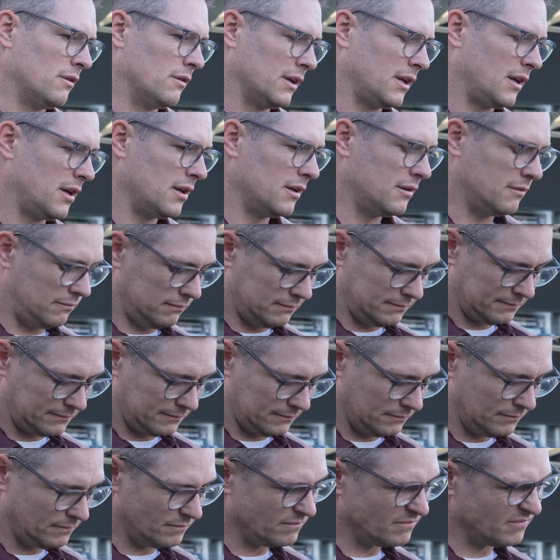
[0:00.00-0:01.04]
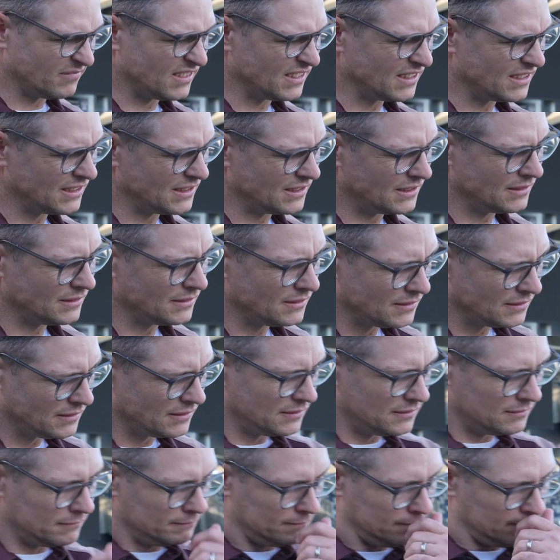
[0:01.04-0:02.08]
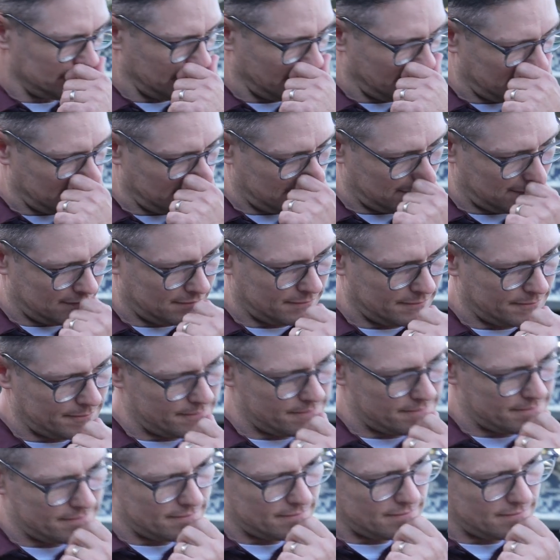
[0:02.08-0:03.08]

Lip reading: opposition we come up against, they're going to try and take away our game. But I just